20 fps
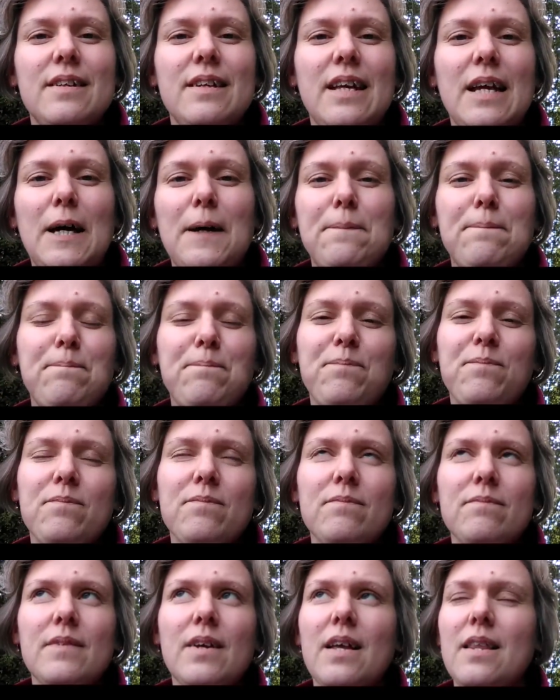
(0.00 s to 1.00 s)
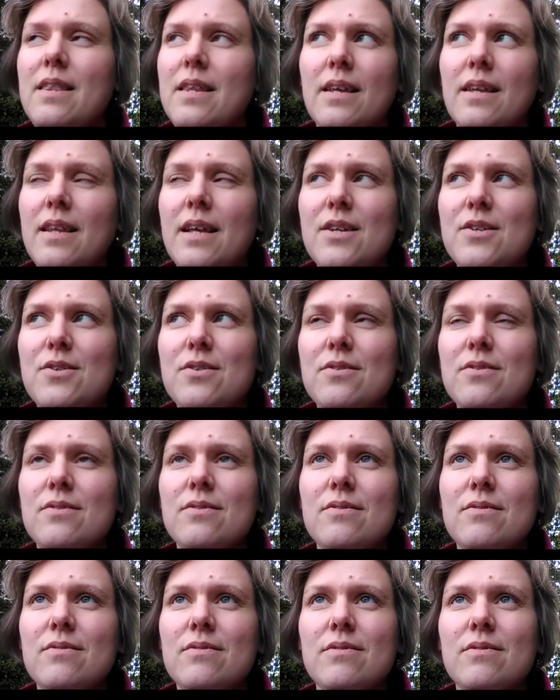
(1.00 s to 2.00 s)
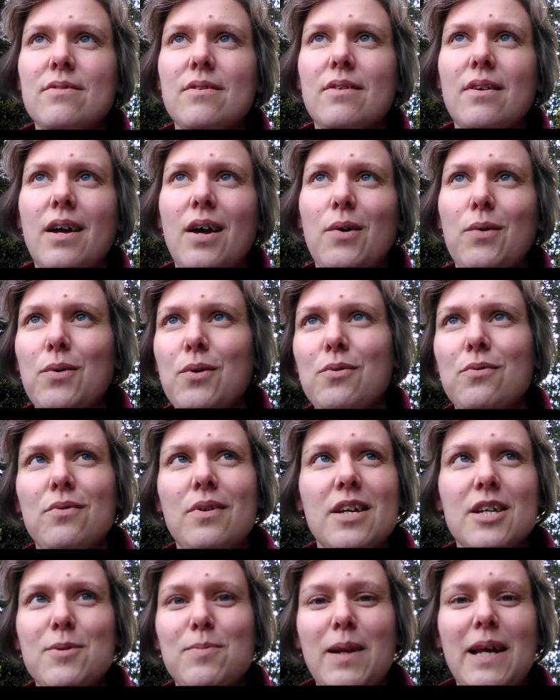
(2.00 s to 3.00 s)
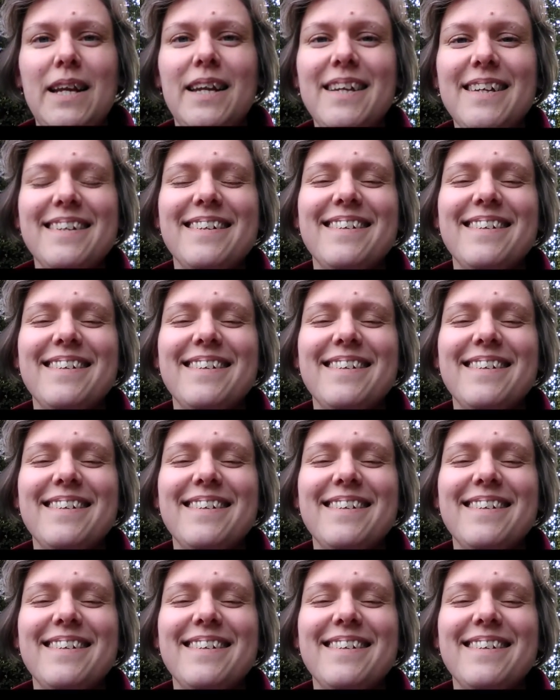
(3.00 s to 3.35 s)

Yeah, I think that's how you explain it.